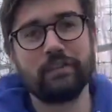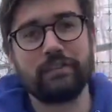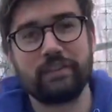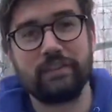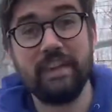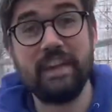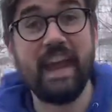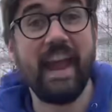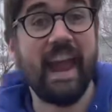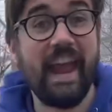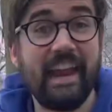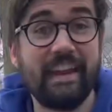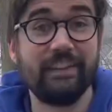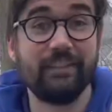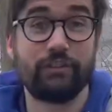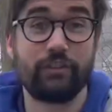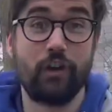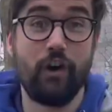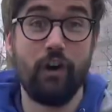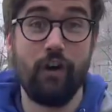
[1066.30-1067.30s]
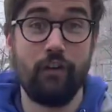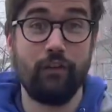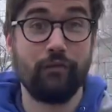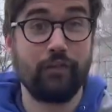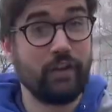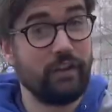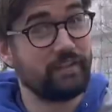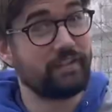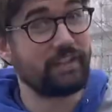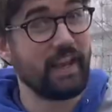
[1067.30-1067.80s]
the end of
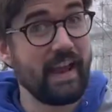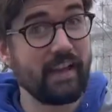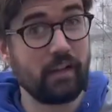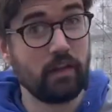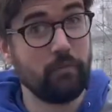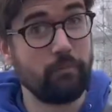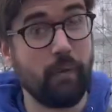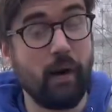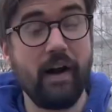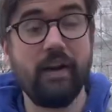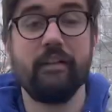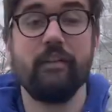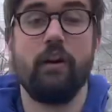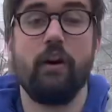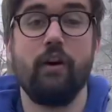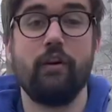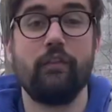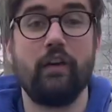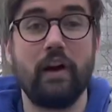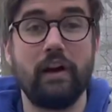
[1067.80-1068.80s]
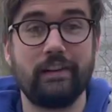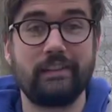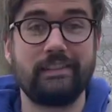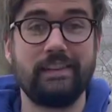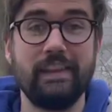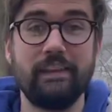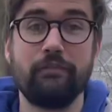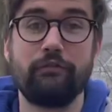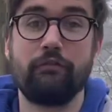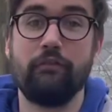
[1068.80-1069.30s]
the second part of our
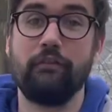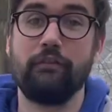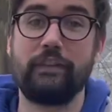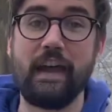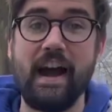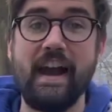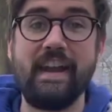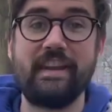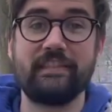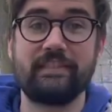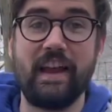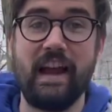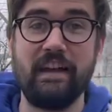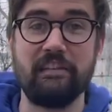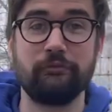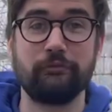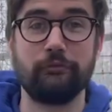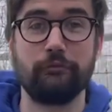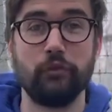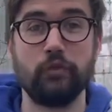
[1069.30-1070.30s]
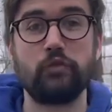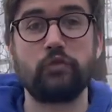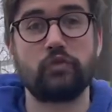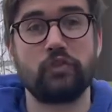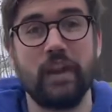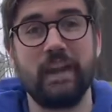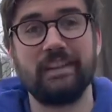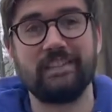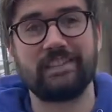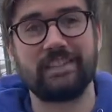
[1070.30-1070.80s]
teeth, diets and food
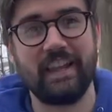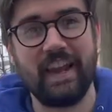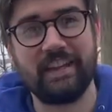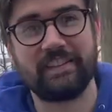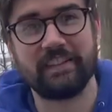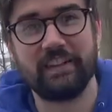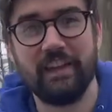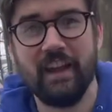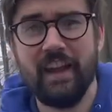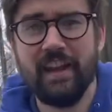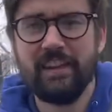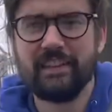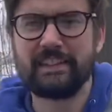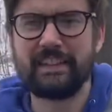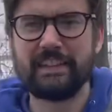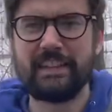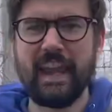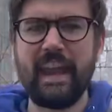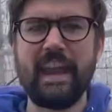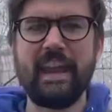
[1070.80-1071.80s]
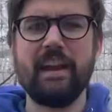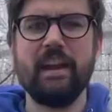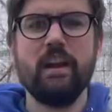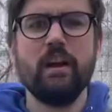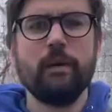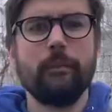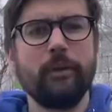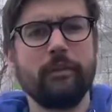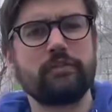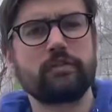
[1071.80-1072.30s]
chains lesson. Today,
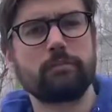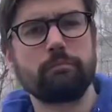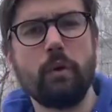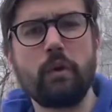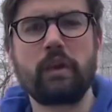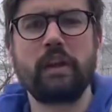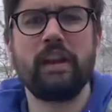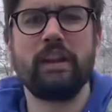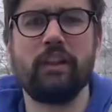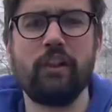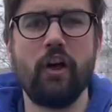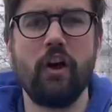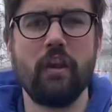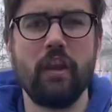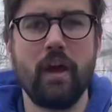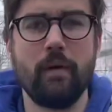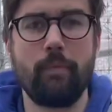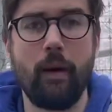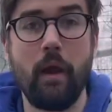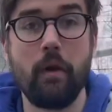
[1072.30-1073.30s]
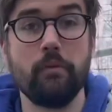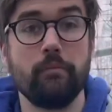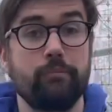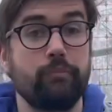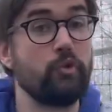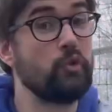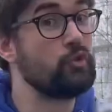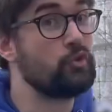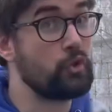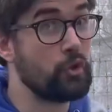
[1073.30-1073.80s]
we've spoken a lot about
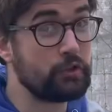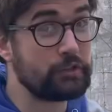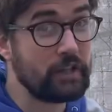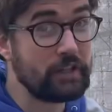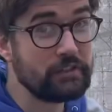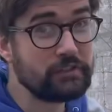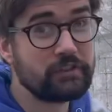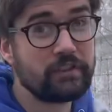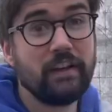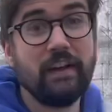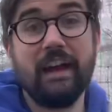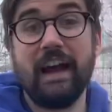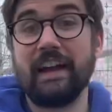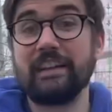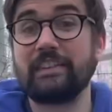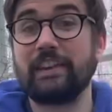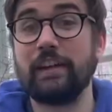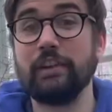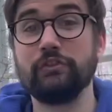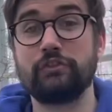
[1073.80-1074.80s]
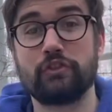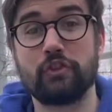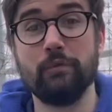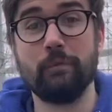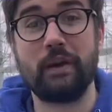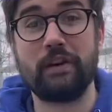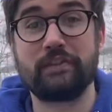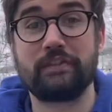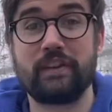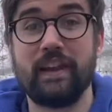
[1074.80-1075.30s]
producers and
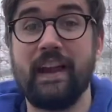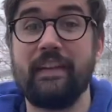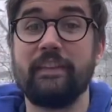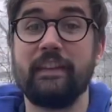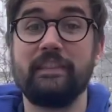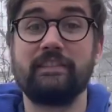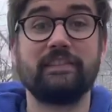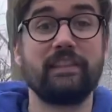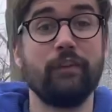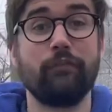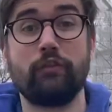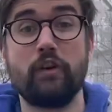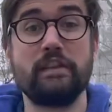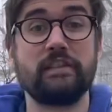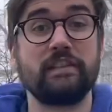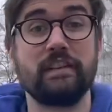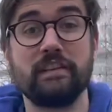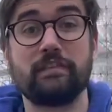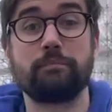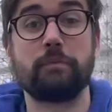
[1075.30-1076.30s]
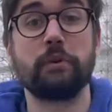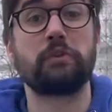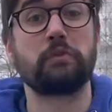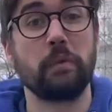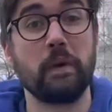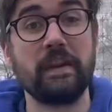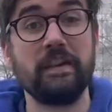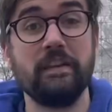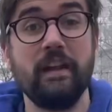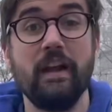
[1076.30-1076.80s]
consumers and the differences
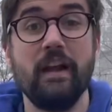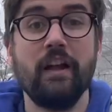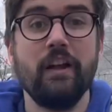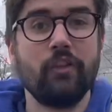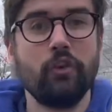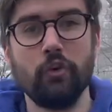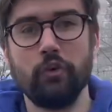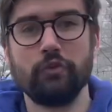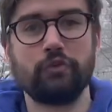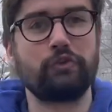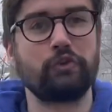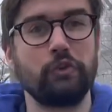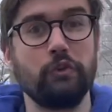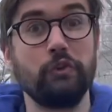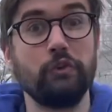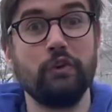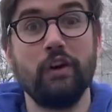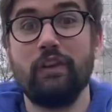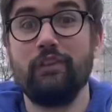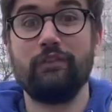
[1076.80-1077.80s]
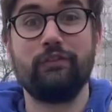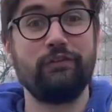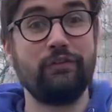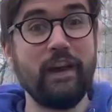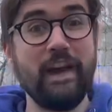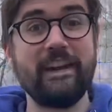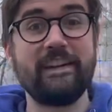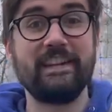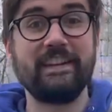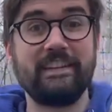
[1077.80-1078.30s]
between those two
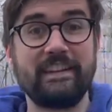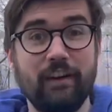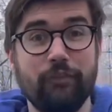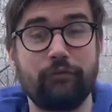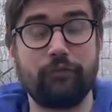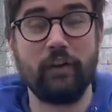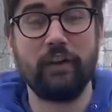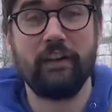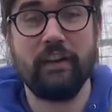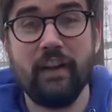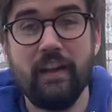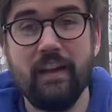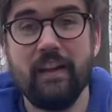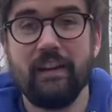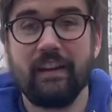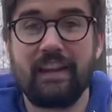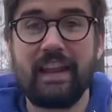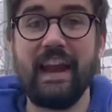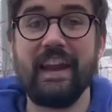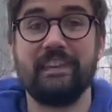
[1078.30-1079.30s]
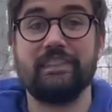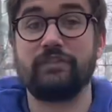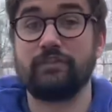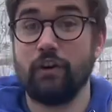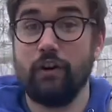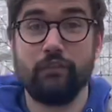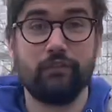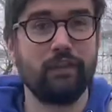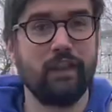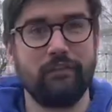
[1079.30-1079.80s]
very different kinds
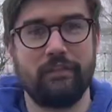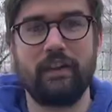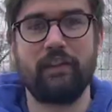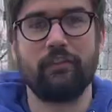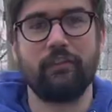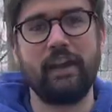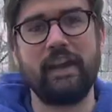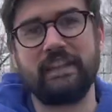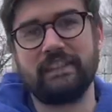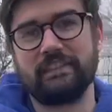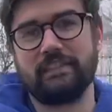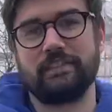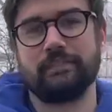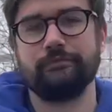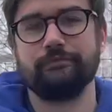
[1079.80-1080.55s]
of living things.